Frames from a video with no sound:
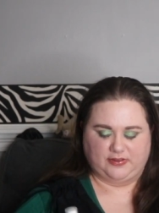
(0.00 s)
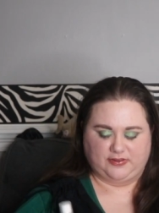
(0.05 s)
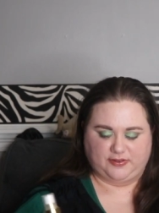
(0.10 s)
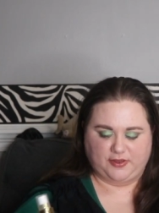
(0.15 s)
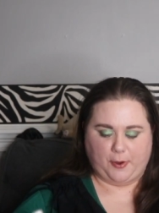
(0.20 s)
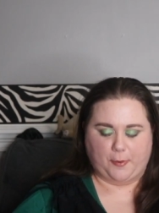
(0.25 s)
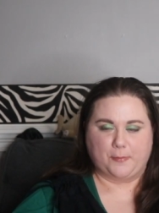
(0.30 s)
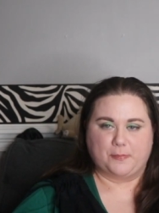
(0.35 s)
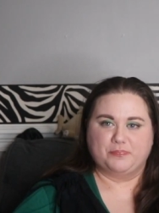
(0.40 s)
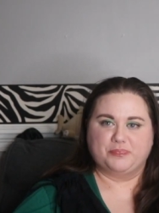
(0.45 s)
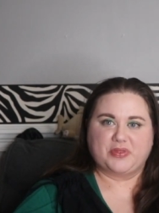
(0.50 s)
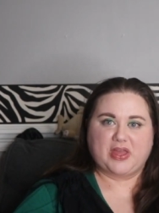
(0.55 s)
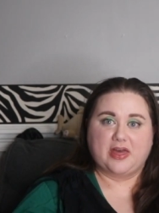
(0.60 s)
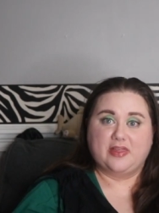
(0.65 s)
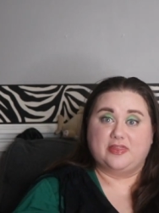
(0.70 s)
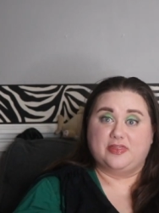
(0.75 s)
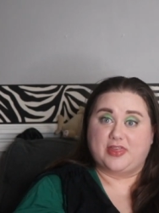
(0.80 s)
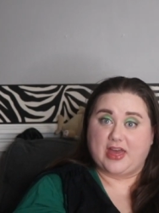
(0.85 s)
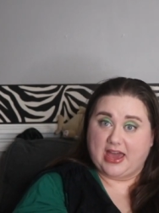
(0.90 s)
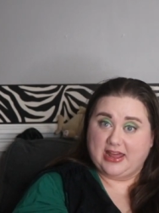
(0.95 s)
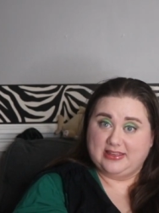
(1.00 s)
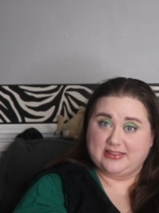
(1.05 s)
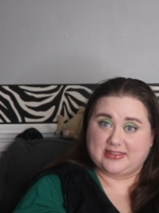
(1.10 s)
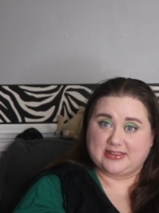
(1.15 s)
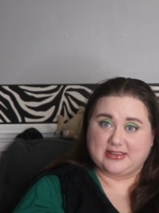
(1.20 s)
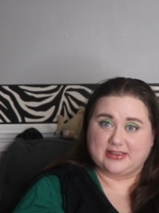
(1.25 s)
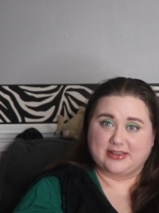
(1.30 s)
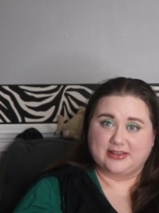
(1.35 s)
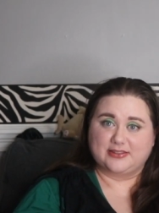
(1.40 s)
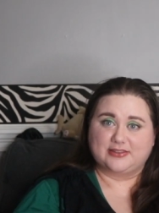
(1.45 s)
So that is
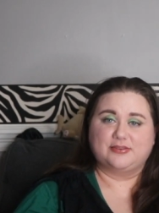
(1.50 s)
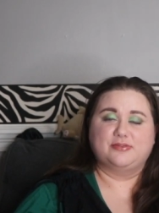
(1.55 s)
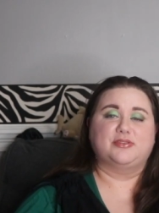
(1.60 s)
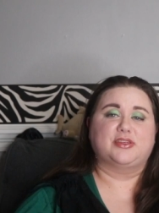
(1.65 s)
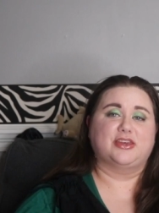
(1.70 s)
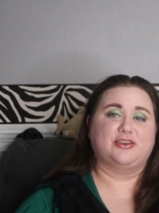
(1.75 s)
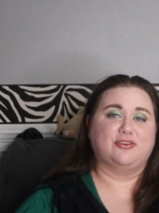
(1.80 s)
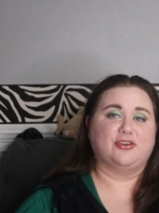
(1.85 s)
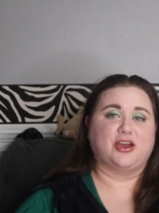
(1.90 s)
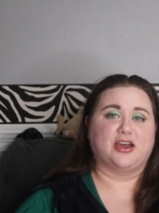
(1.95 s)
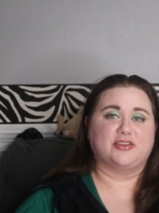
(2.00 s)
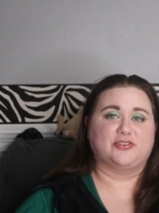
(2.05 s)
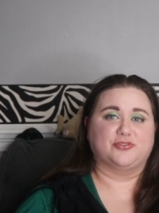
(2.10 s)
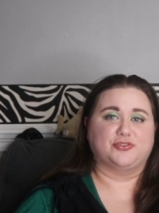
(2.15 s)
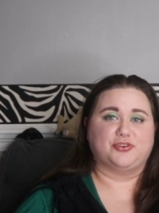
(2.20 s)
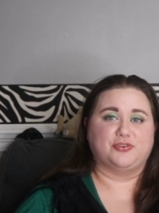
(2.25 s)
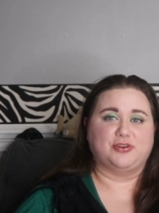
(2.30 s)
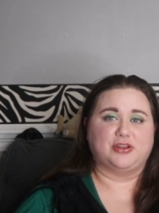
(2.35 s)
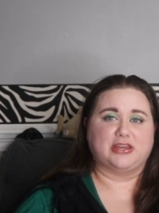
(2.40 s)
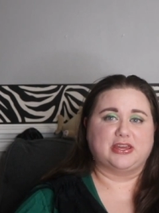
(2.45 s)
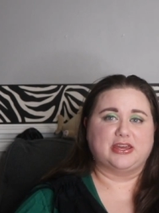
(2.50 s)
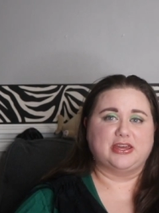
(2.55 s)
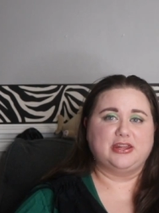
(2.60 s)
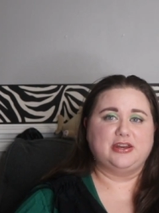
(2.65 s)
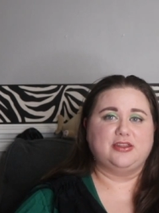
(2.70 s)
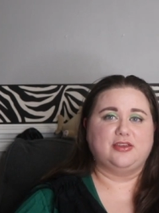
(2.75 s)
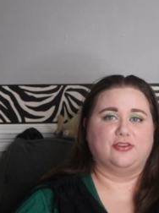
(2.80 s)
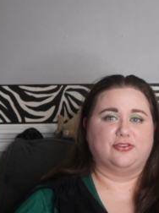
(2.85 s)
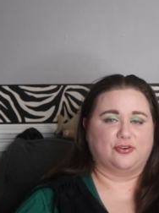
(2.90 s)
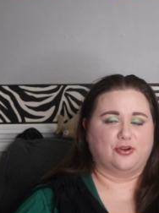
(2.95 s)
it. Thank you guys for tuning
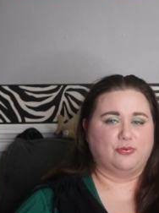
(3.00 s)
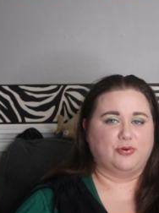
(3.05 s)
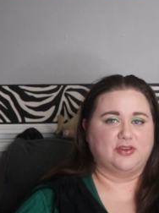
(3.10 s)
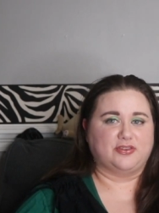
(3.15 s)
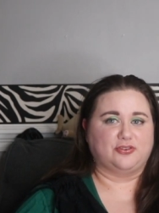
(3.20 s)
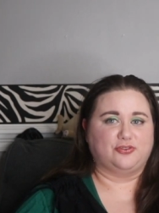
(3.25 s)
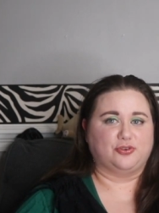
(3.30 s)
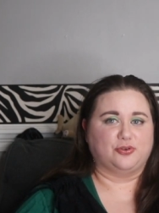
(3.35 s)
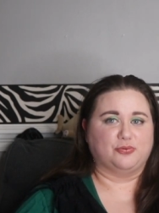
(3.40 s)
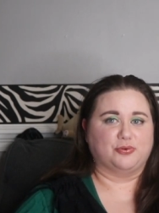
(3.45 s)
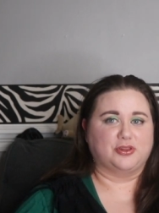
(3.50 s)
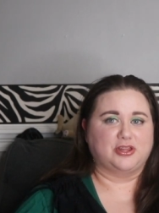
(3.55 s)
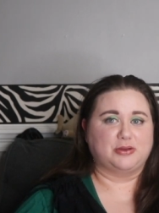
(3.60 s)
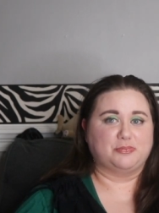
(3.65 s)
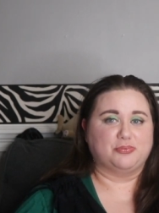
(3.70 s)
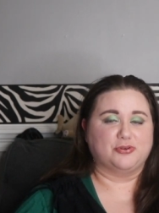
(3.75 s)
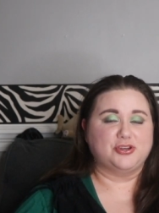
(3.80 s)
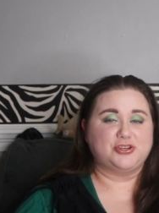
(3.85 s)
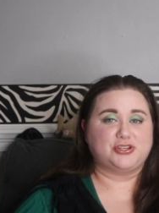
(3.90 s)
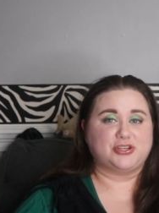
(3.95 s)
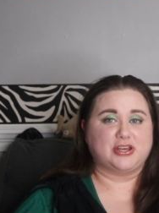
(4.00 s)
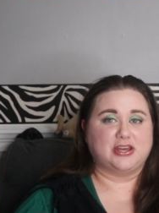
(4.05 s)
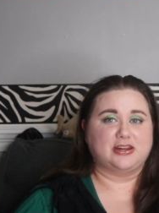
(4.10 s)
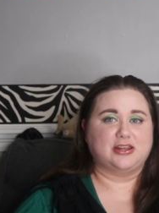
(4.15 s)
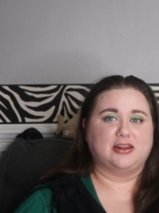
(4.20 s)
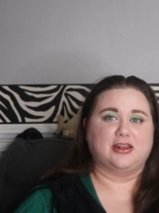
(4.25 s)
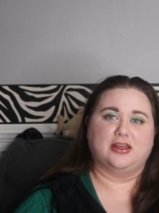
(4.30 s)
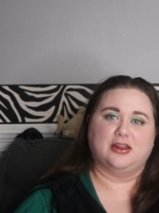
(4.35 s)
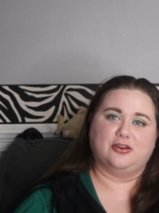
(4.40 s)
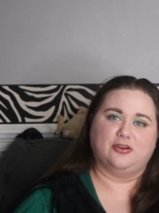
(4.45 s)
in. As always, I do really appreciate
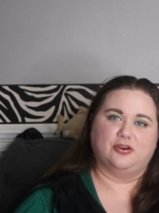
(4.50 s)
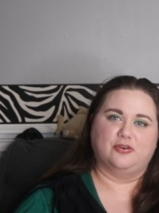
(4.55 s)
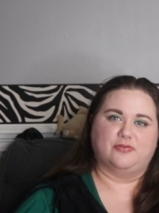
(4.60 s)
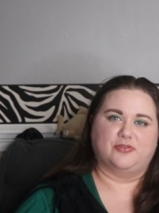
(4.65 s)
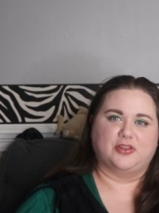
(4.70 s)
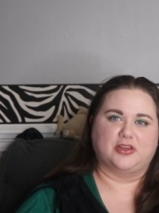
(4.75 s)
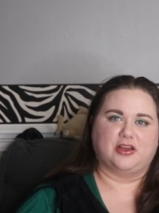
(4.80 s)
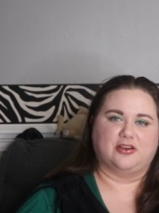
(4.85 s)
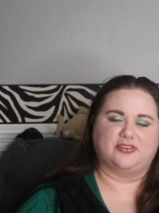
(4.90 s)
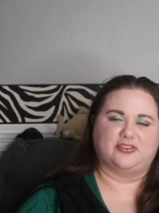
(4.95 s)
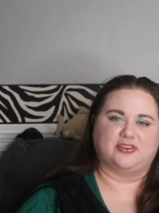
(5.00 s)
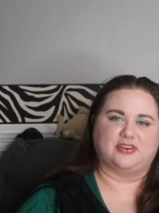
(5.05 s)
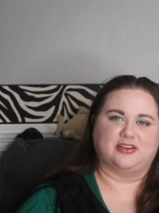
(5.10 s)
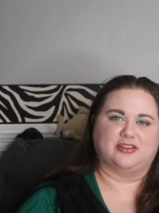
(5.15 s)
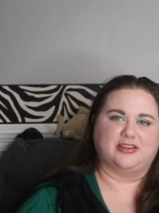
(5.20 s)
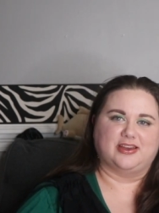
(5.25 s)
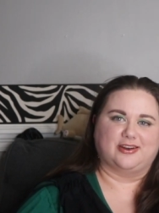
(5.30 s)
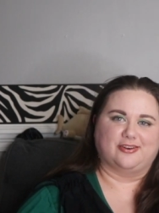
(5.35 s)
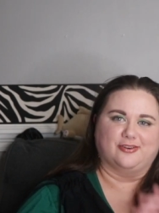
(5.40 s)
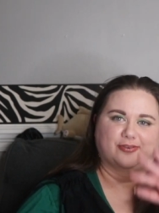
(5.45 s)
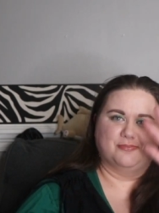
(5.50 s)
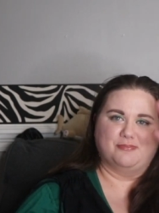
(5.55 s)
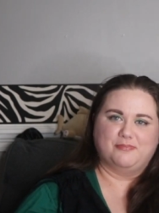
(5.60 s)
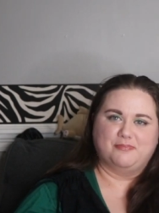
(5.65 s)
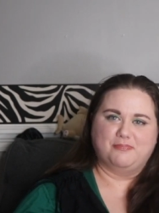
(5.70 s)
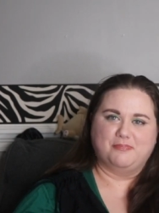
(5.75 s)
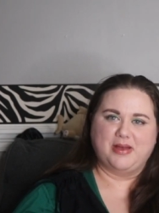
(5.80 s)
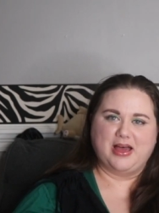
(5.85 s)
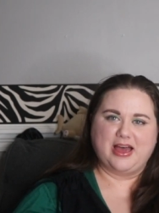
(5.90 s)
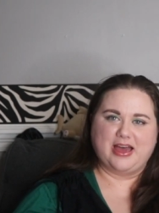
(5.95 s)
it, and hopefully I'll see you later.
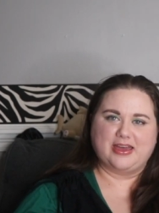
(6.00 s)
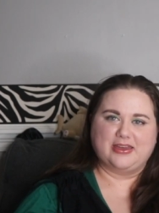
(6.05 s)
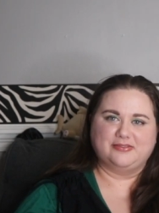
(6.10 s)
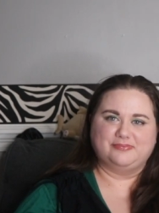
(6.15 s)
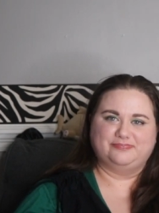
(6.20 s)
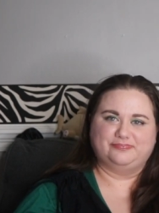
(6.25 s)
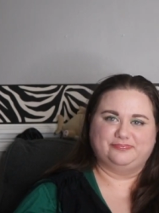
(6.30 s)
Bye!